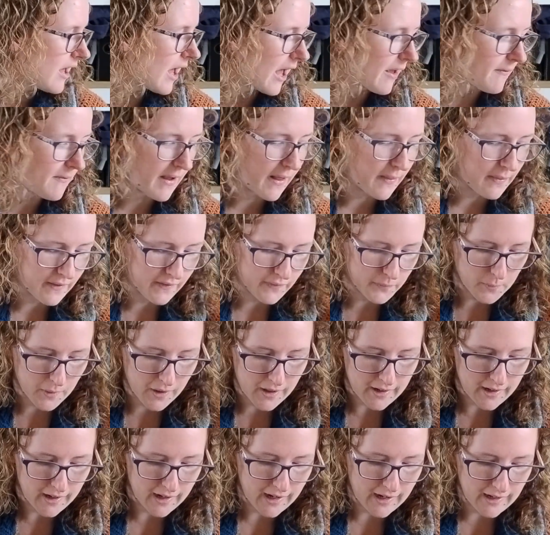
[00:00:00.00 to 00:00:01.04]
I found this
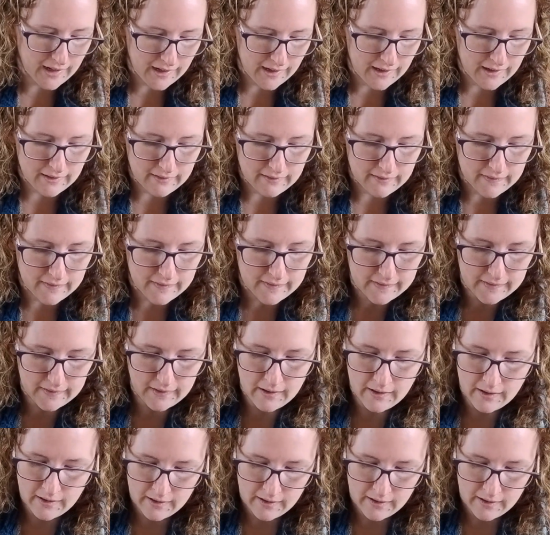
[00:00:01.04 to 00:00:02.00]
one. It is